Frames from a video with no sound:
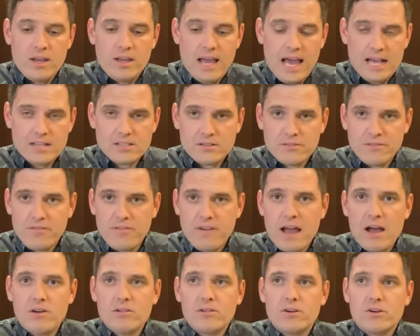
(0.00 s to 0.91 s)
as a
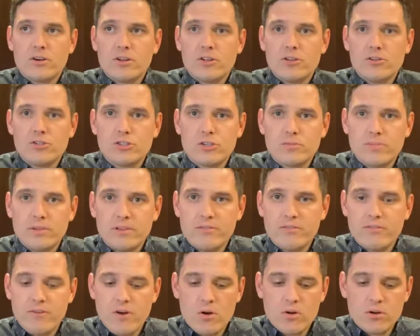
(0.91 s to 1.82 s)
founder, you should be
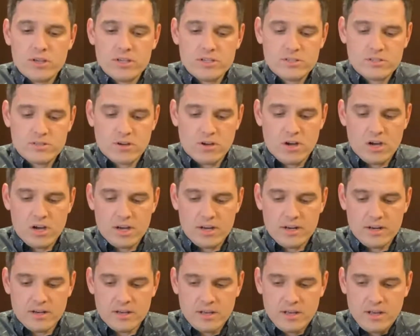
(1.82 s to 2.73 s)
focused
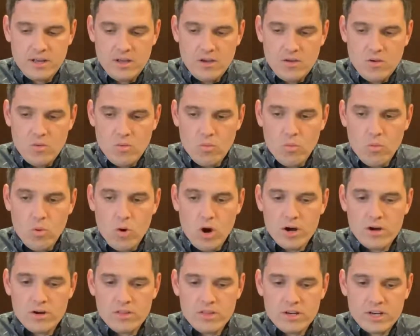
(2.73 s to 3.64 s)
on
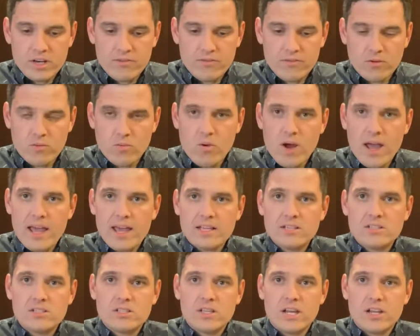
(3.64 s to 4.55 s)
what are the different
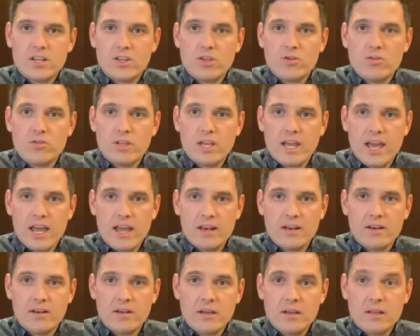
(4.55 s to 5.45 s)
ways that you
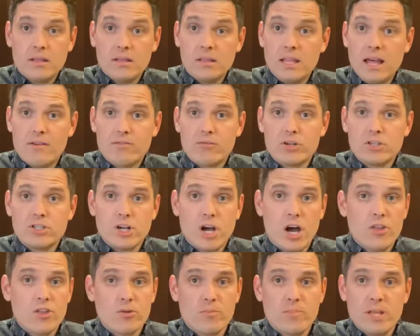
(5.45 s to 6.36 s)
can leverage
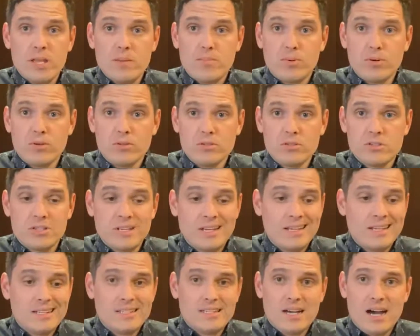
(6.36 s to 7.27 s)
other people's
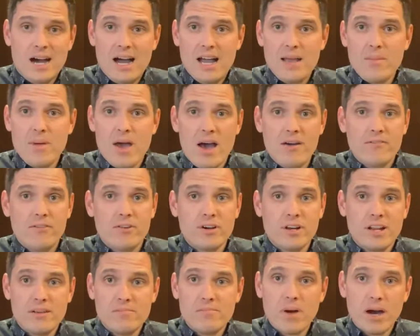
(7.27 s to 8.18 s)
time, effort,
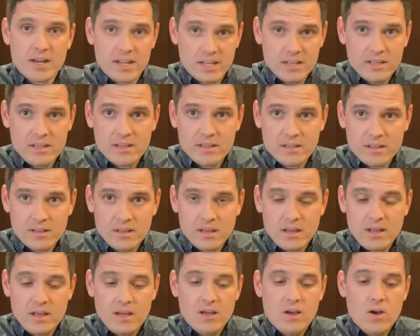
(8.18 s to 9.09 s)
and money,
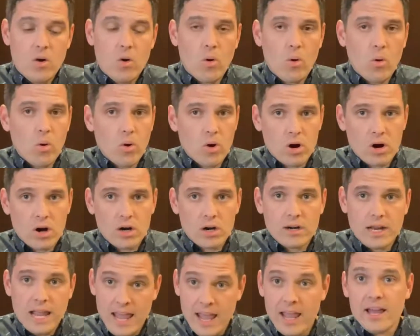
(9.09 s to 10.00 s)

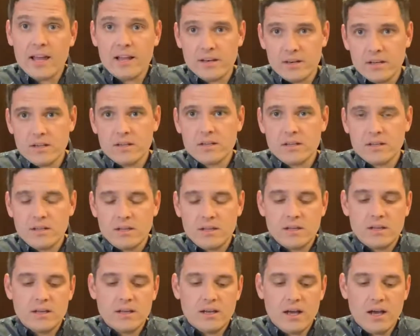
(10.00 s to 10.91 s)
or and
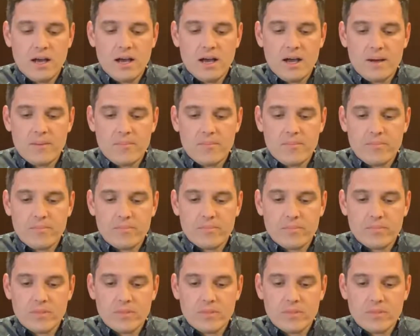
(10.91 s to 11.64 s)
um,